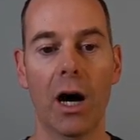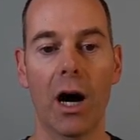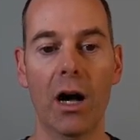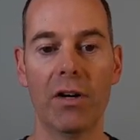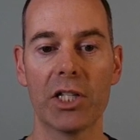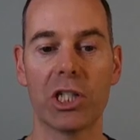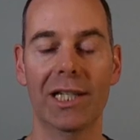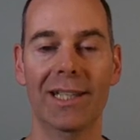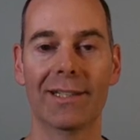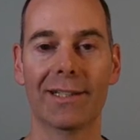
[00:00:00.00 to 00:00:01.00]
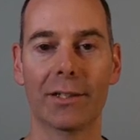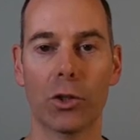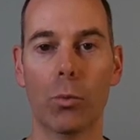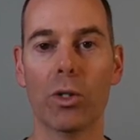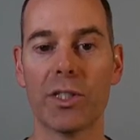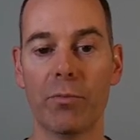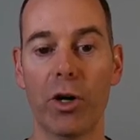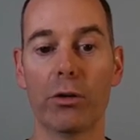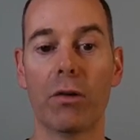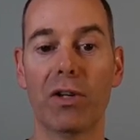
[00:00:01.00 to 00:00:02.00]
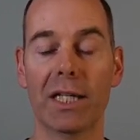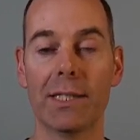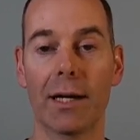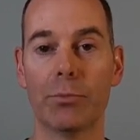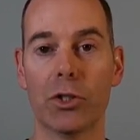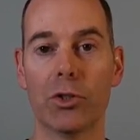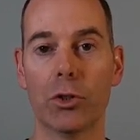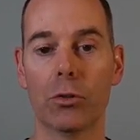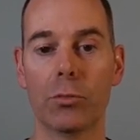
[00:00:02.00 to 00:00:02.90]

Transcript: I've actually gone one step further. I've linked it up to Zoom.